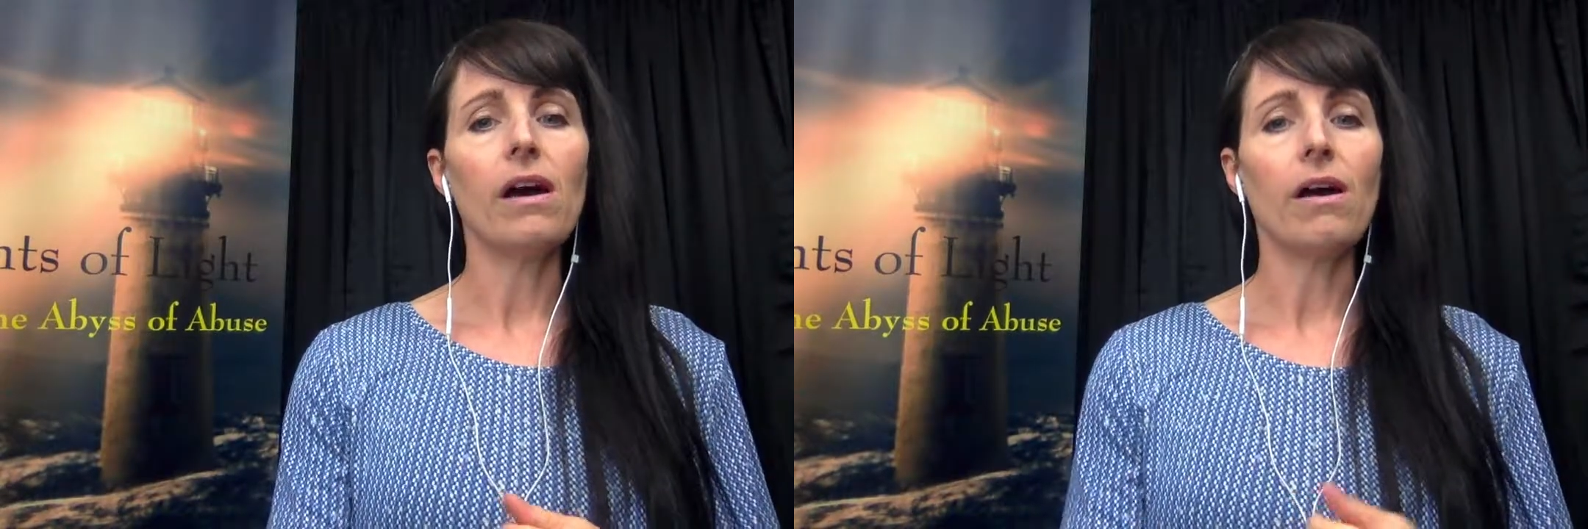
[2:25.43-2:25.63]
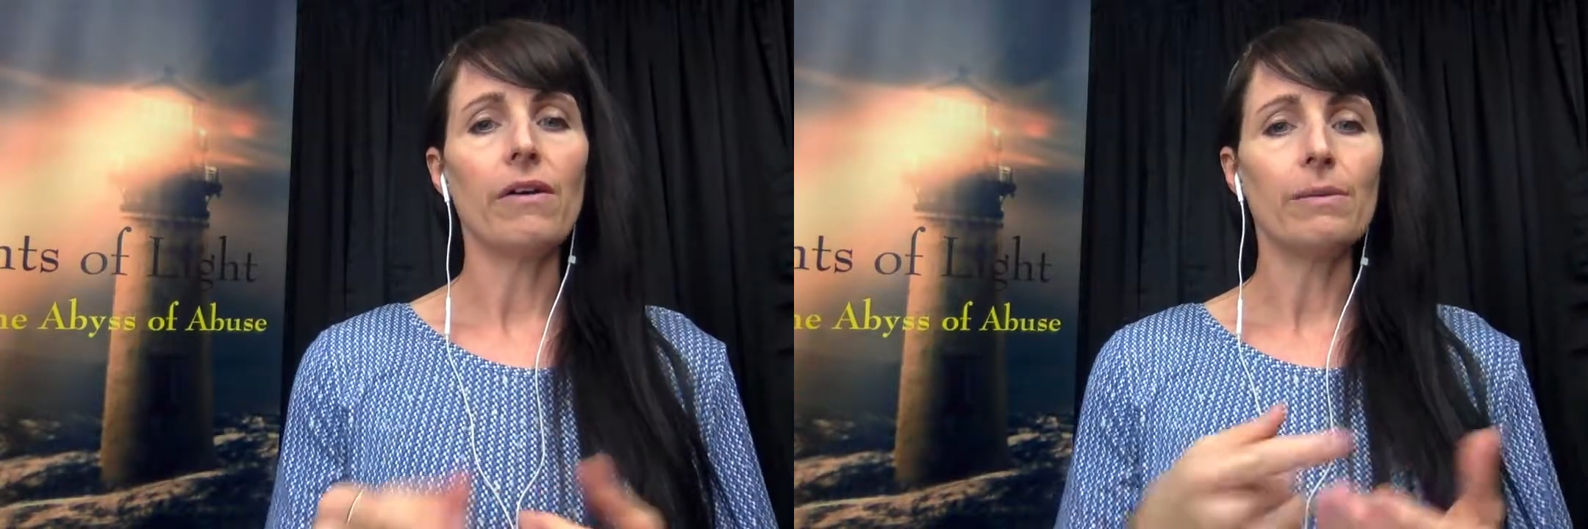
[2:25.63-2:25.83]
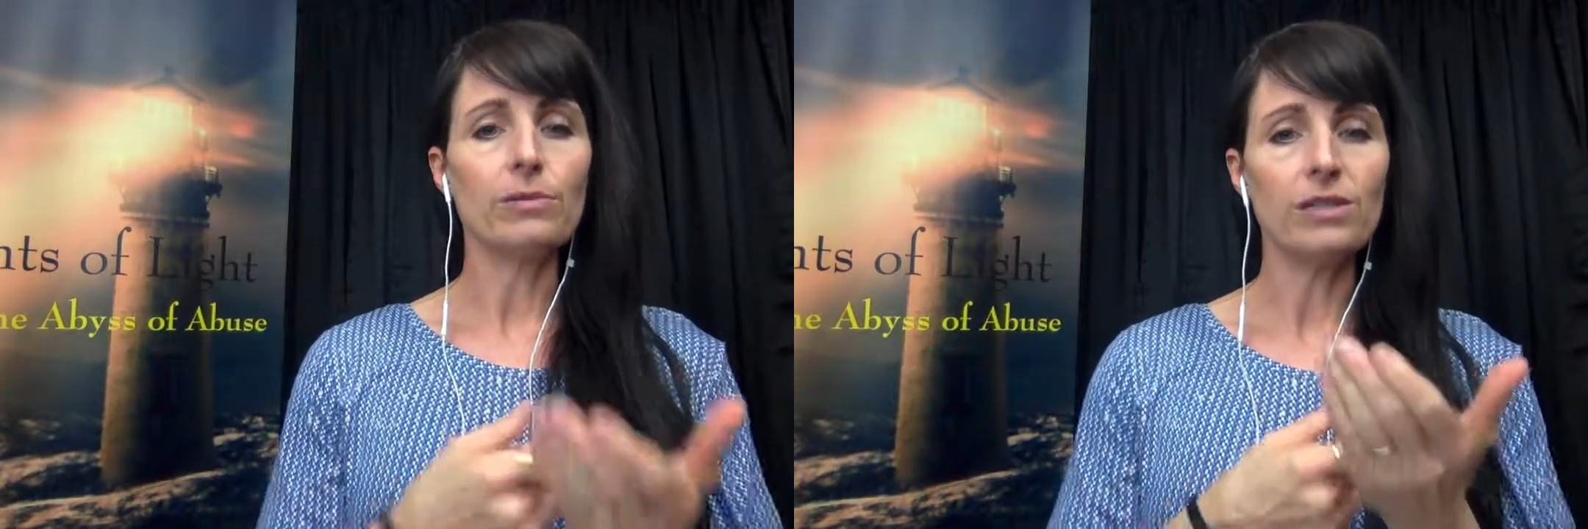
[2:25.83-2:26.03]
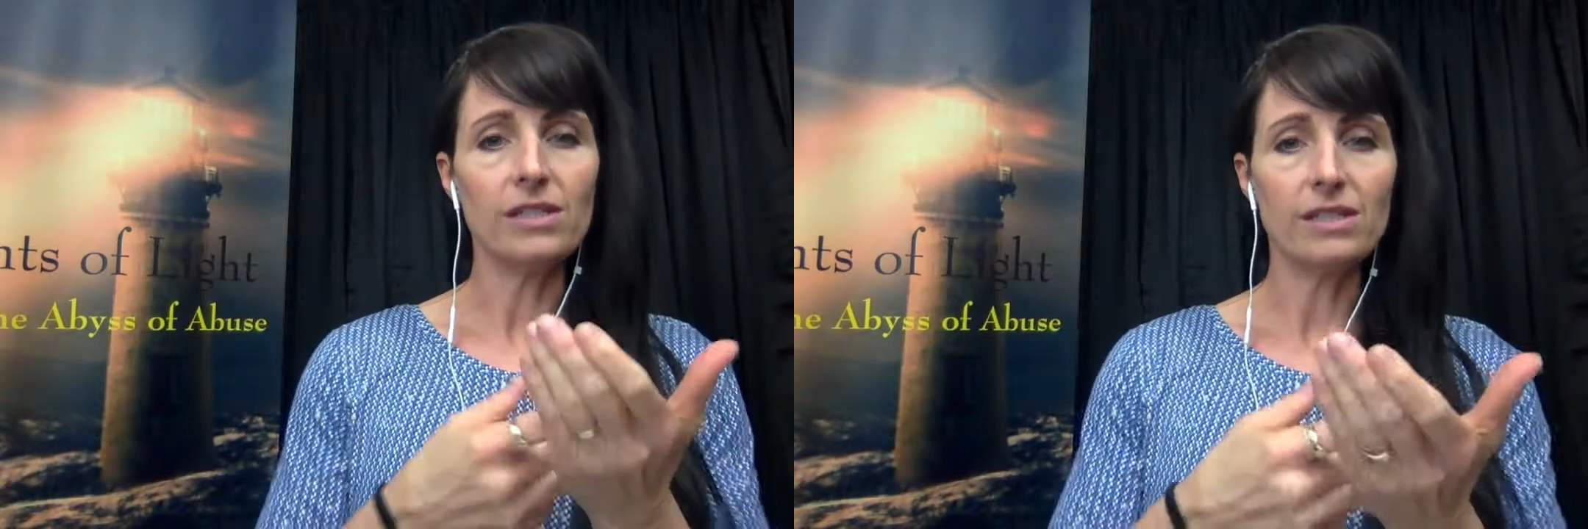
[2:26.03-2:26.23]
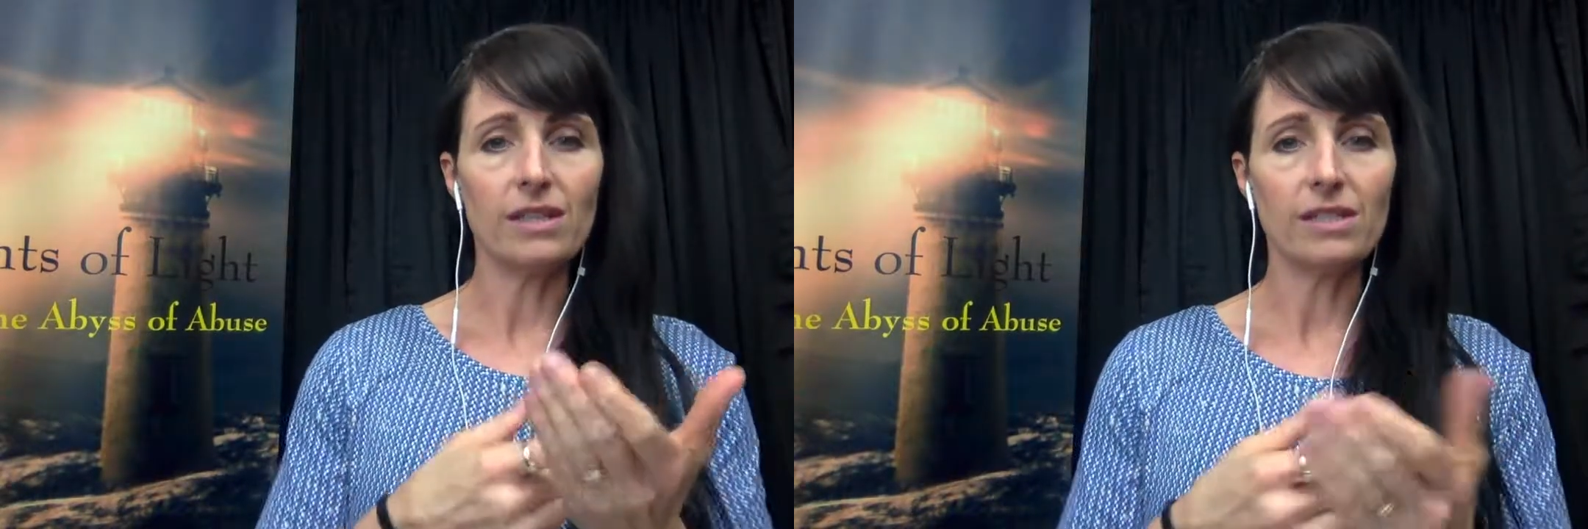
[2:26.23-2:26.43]
are able to
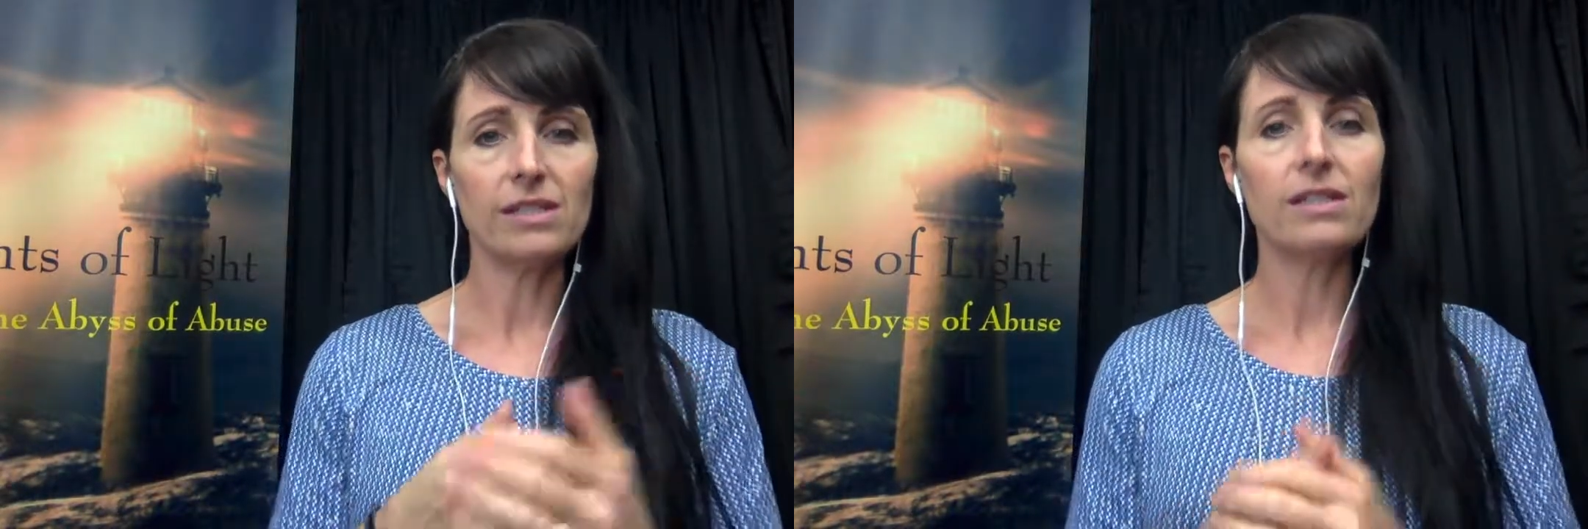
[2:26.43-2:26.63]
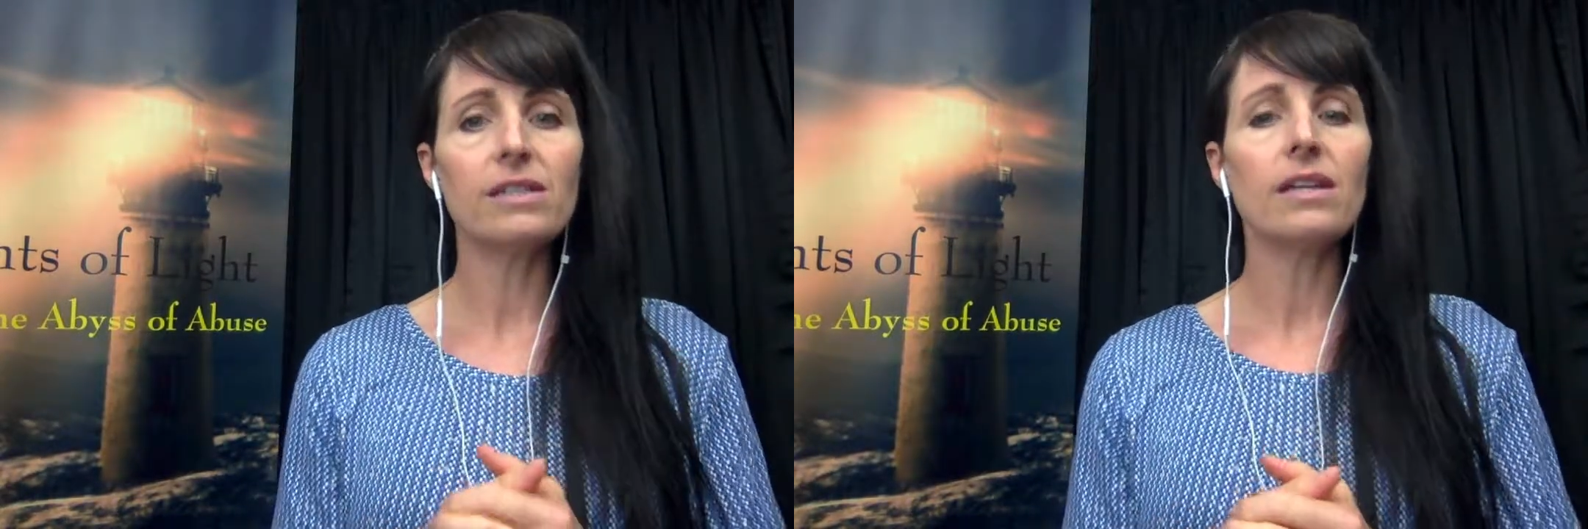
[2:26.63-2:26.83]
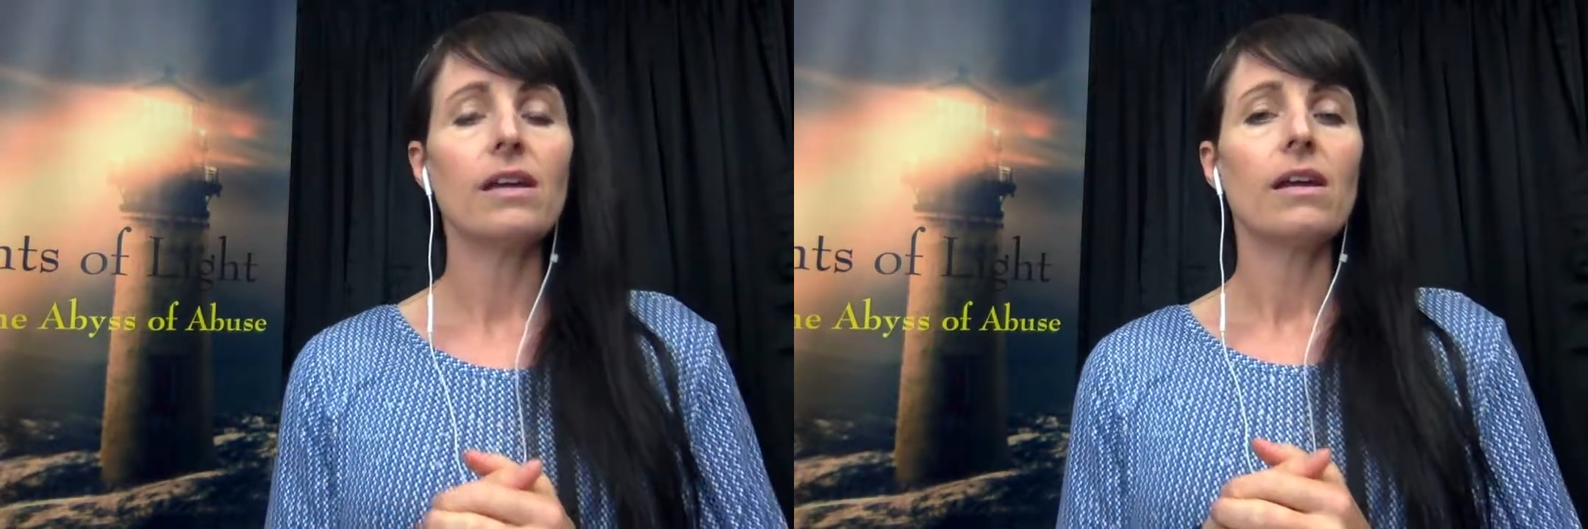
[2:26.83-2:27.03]
discuss it,